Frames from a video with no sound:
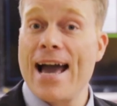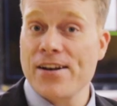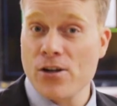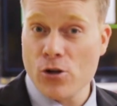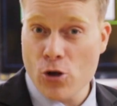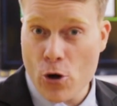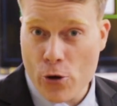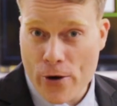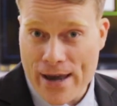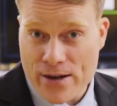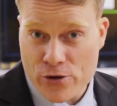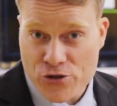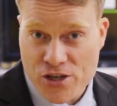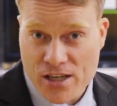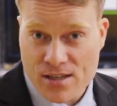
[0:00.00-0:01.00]
and a lower
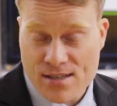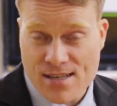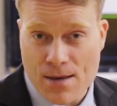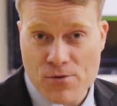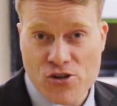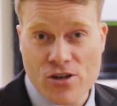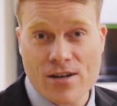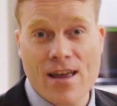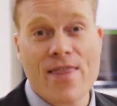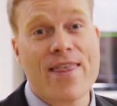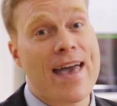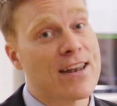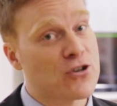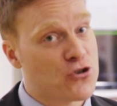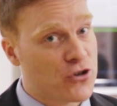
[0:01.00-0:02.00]
energy consumption
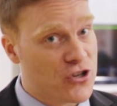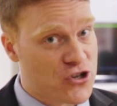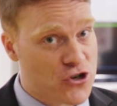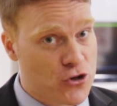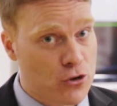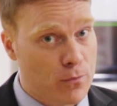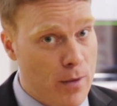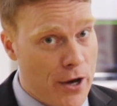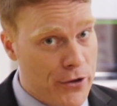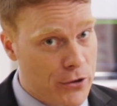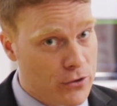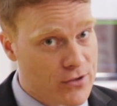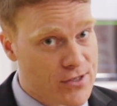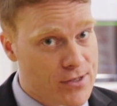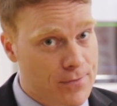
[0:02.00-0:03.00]
than traditional
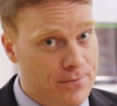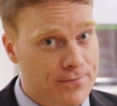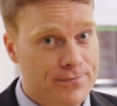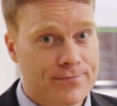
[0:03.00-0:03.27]
models.